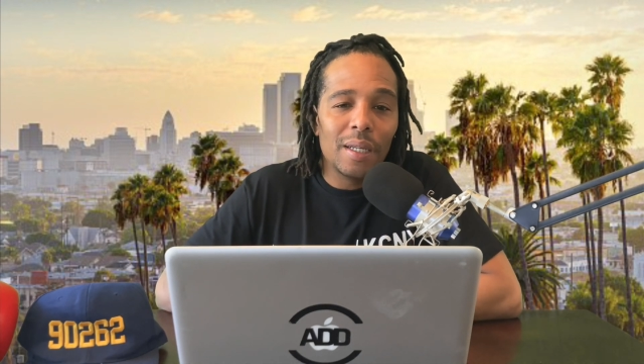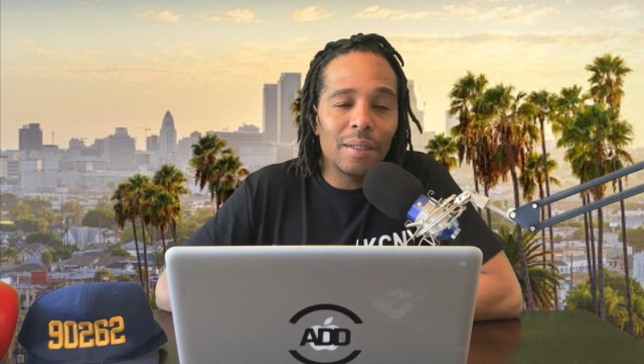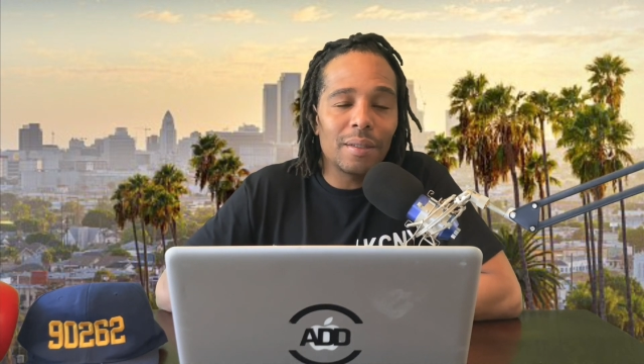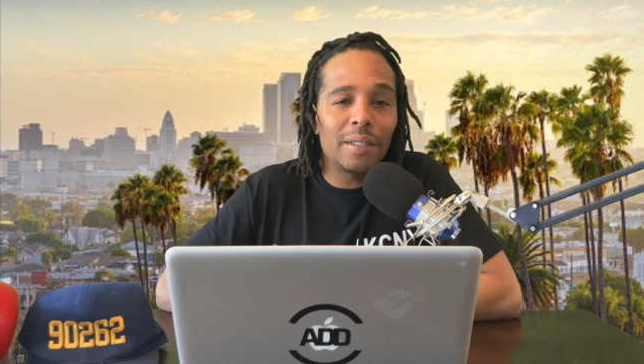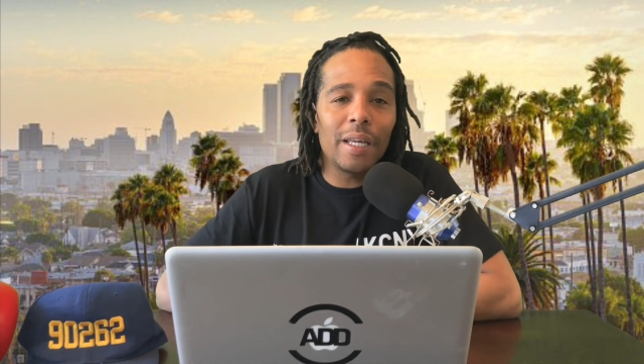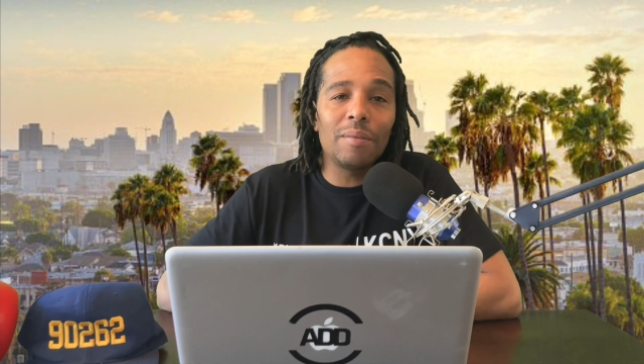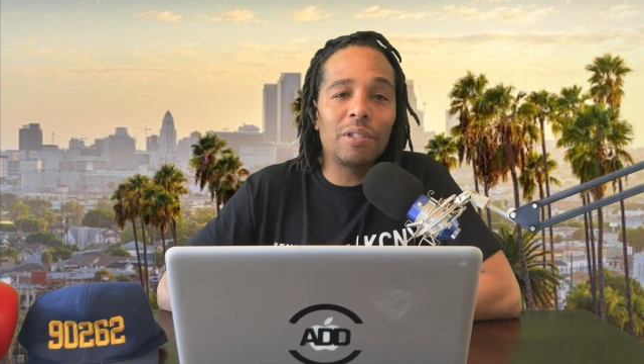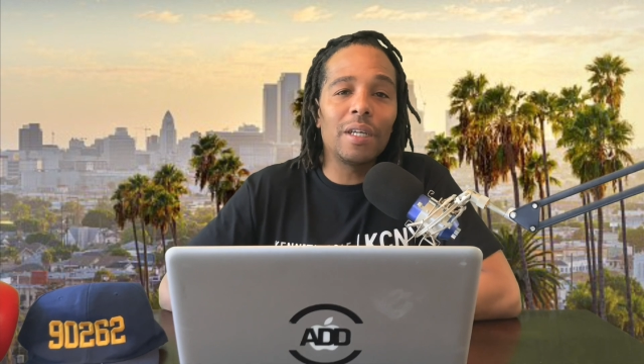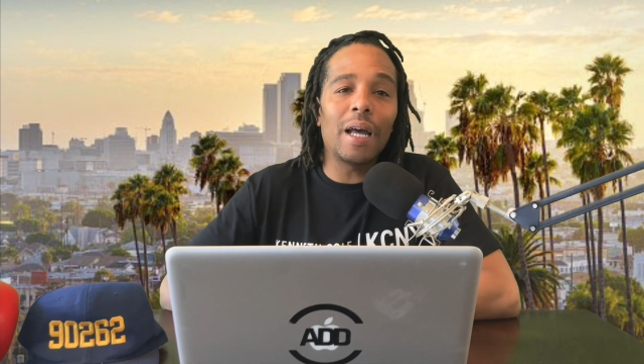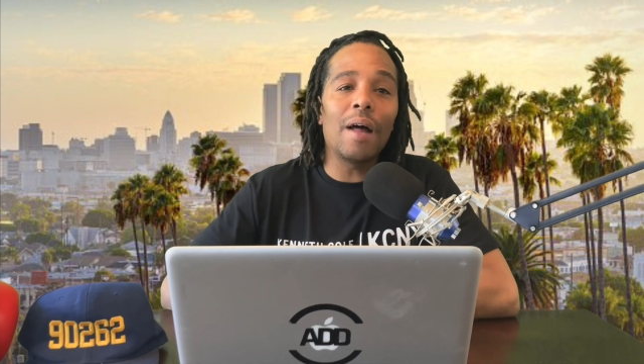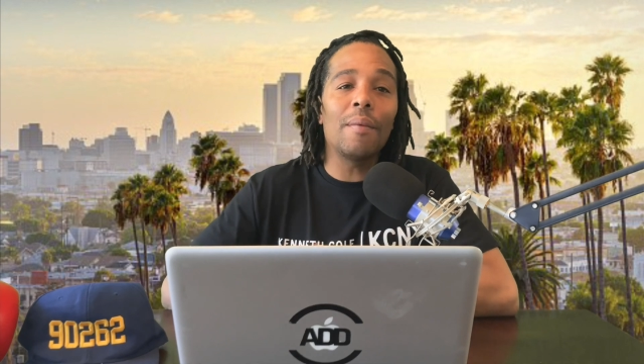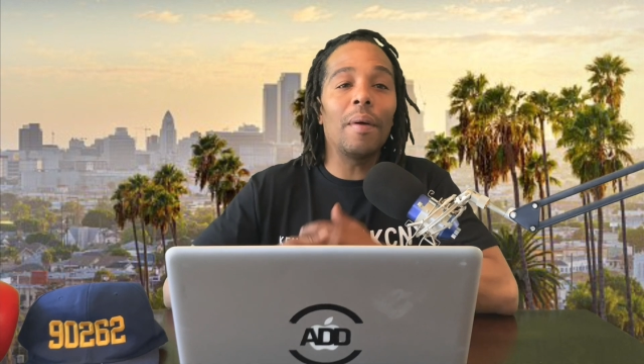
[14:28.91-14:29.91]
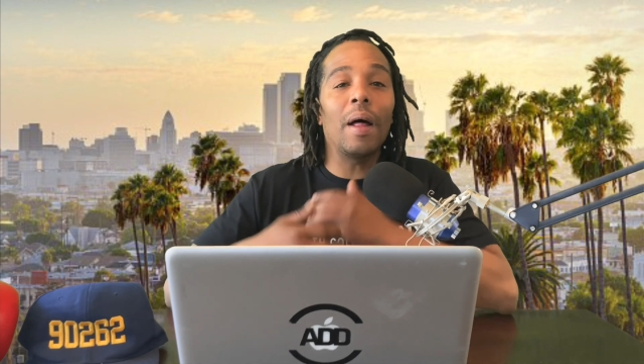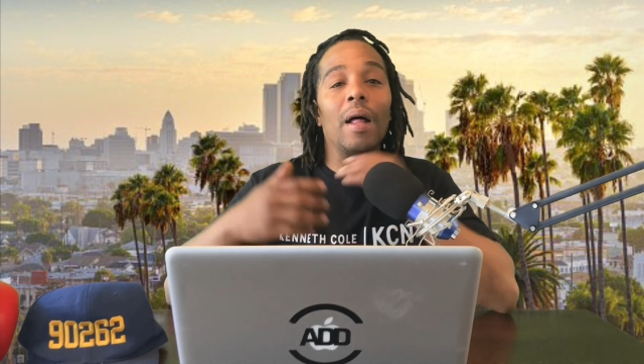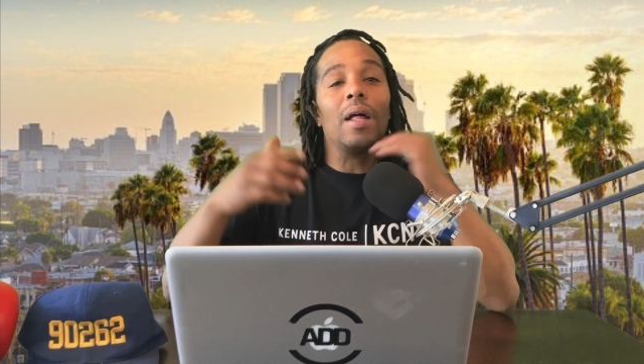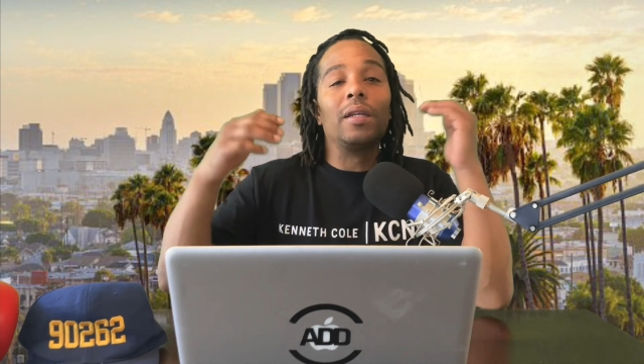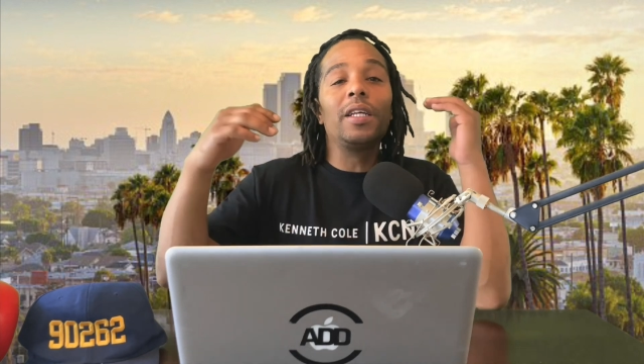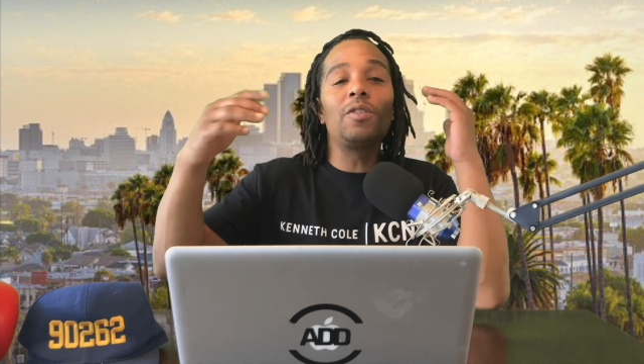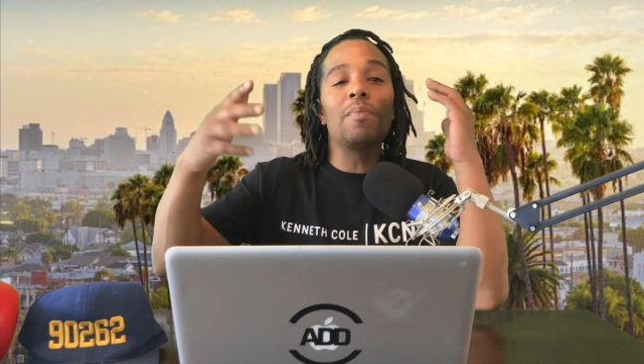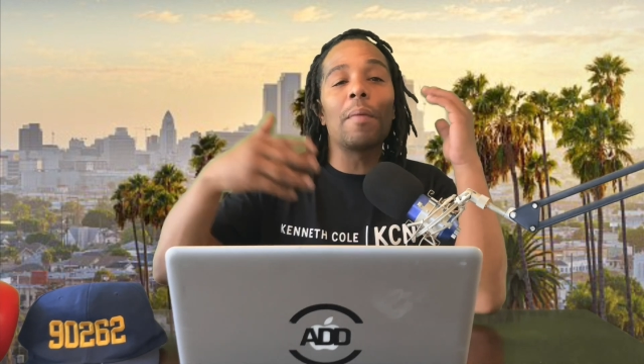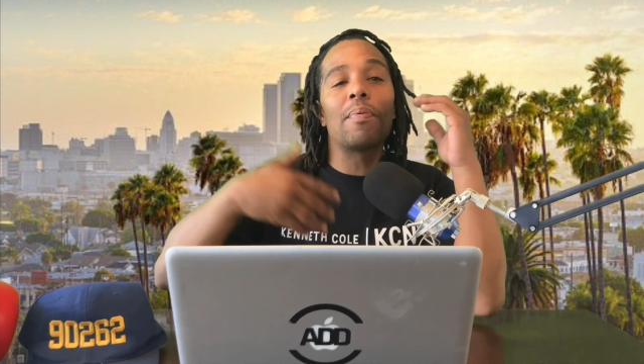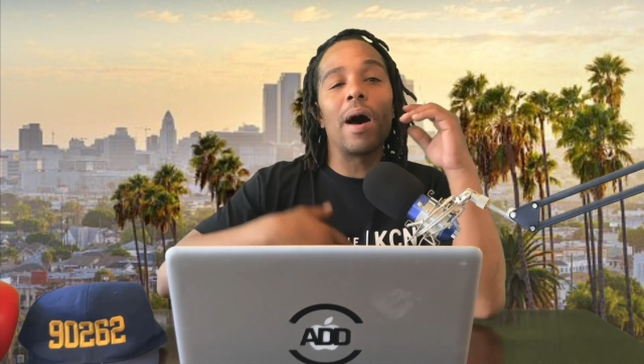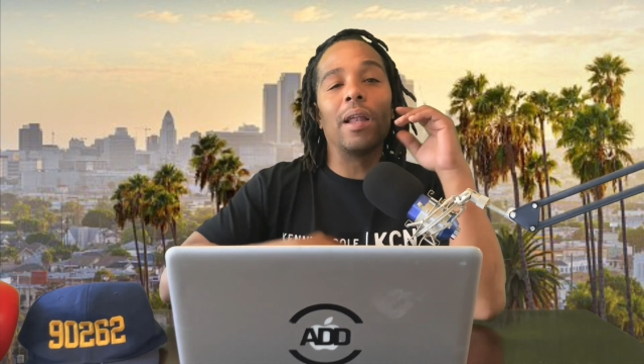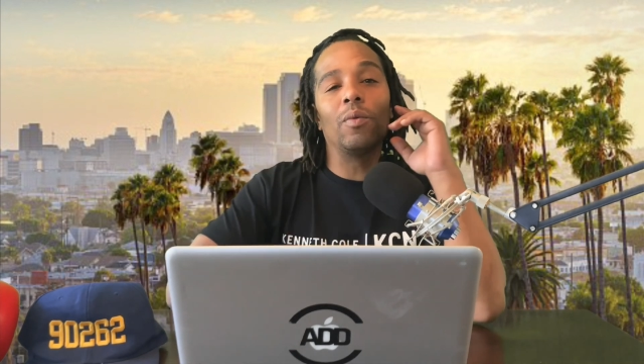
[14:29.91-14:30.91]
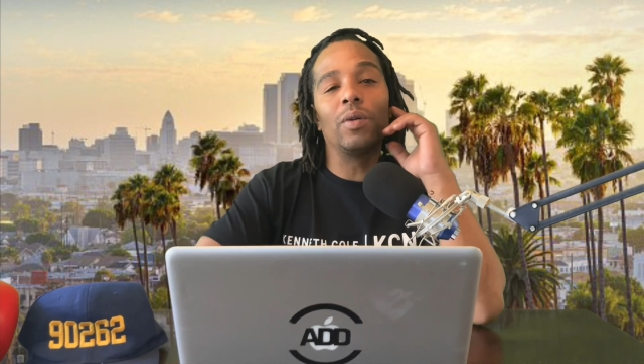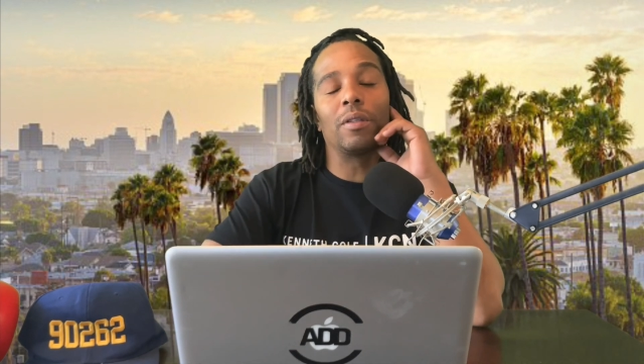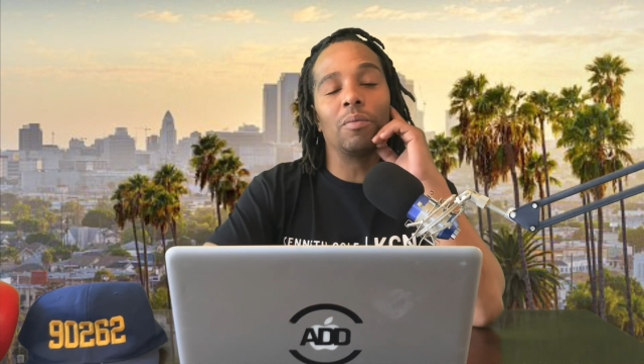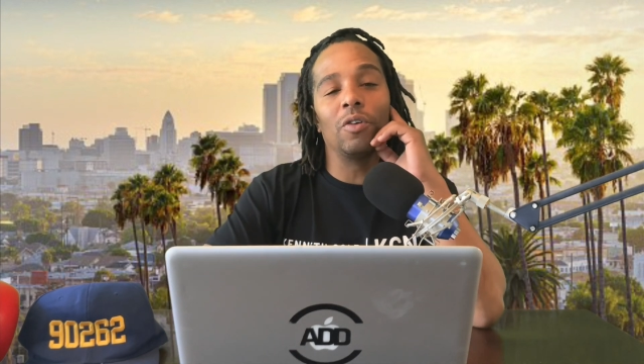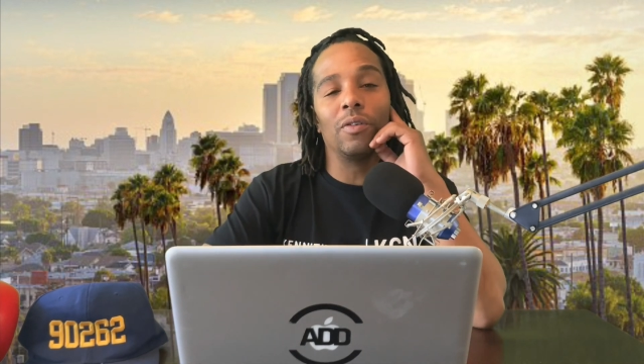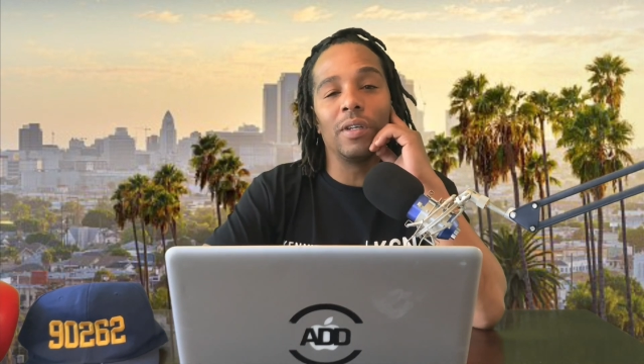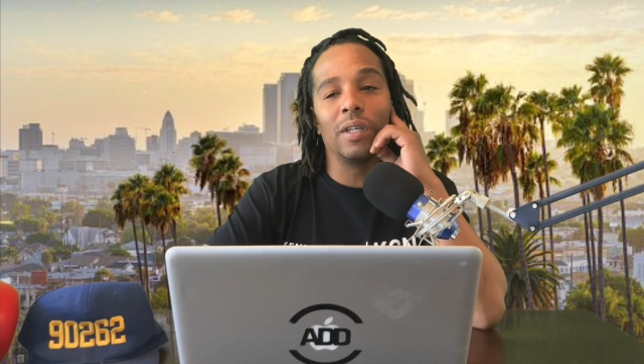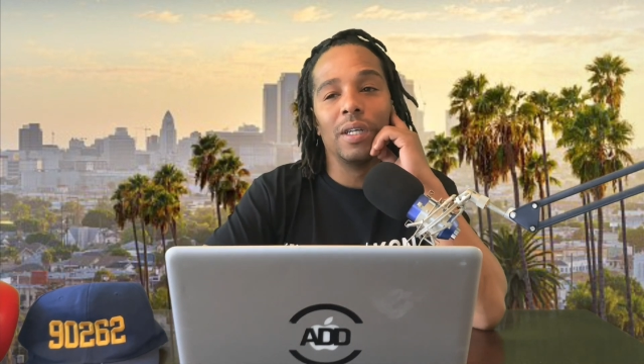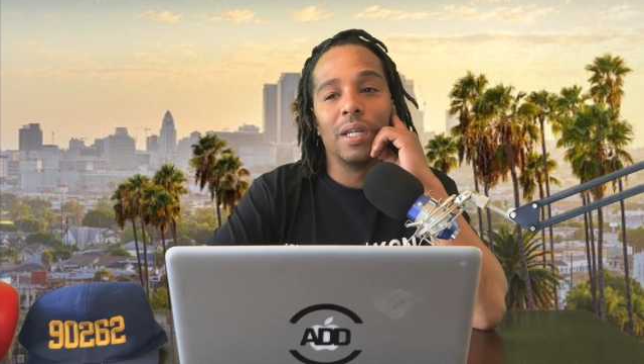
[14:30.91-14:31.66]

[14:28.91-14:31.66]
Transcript: same shit. This is my problem with the movie.